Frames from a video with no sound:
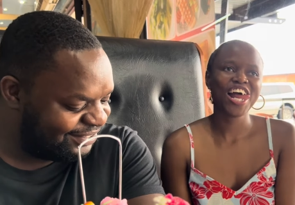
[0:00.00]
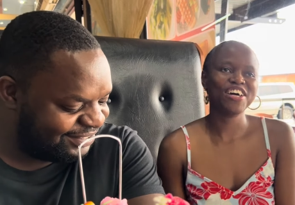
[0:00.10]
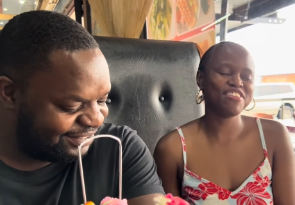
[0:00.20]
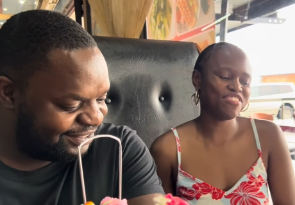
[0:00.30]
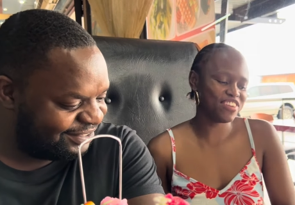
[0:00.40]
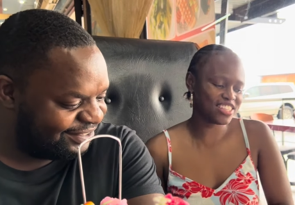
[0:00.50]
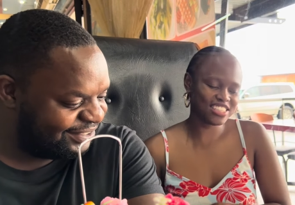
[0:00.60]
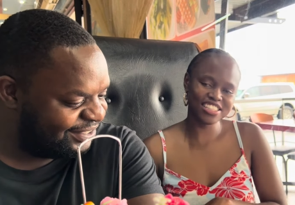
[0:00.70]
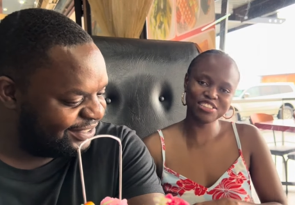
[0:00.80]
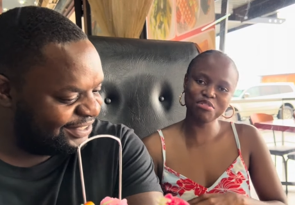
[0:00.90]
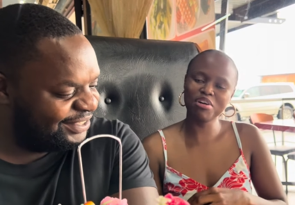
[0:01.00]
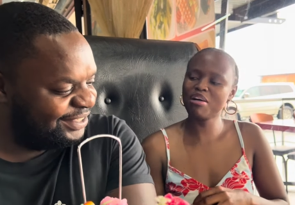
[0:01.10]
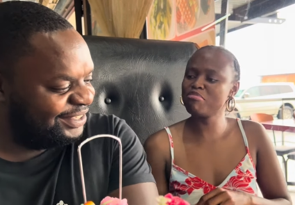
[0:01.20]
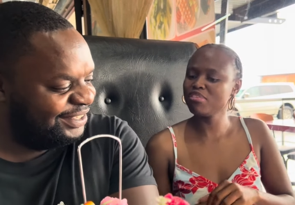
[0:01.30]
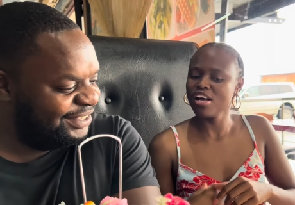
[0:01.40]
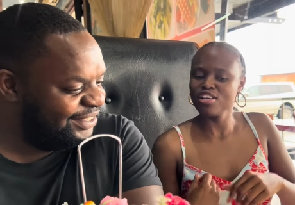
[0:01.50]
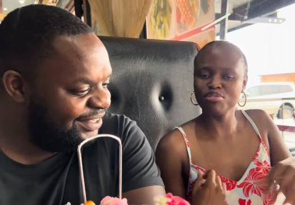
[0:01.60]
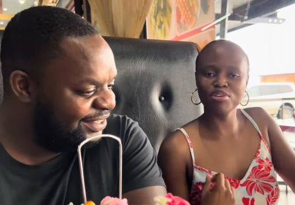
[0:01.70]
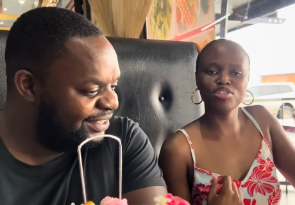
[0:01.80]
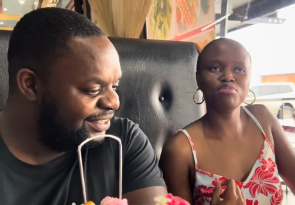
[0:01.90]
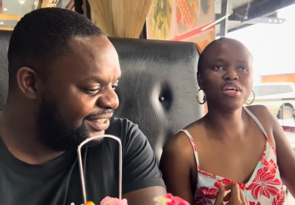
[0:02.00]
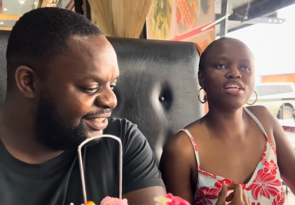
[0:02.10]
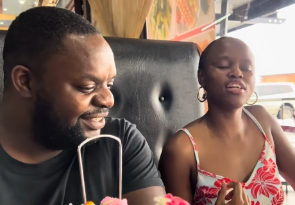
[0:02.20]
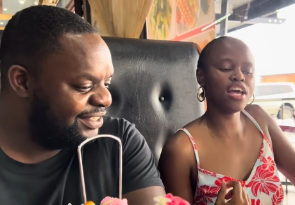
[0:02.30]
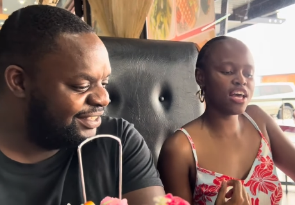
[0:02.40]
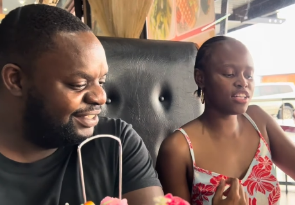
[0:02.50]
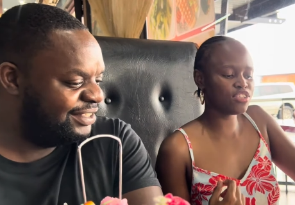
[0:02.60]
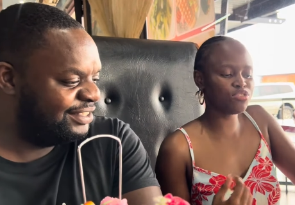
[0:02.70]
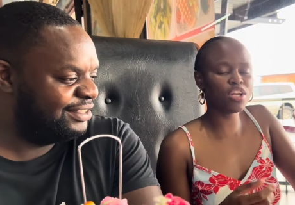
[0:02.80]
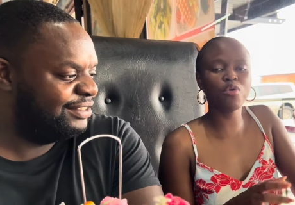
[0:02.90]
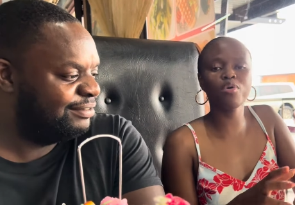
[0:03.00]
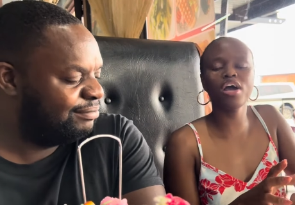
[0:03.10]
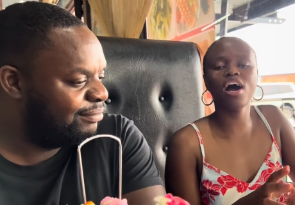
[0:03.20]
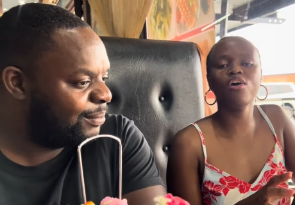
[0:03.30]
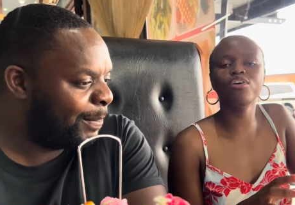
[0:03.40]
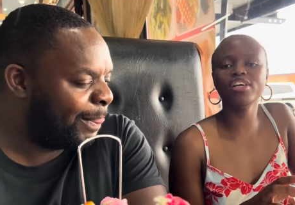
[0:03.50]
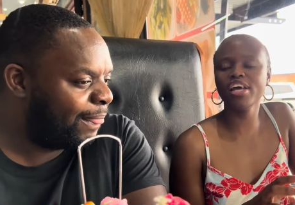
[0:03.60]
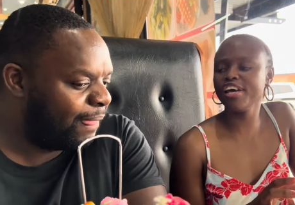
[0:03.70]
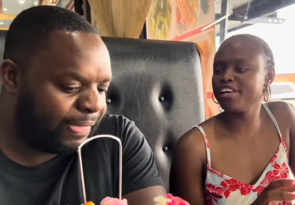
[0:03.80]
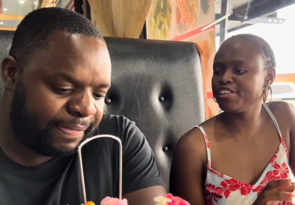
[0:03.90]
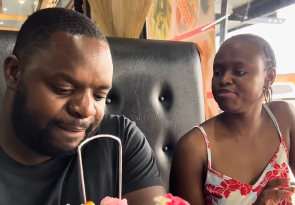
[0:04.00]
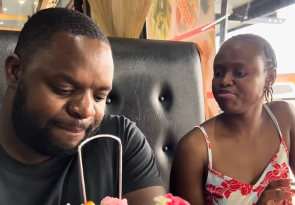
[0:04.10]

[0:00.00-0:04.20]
Speaker 1: we are friends, yes, so welcome to my YouTube channel and today we are on a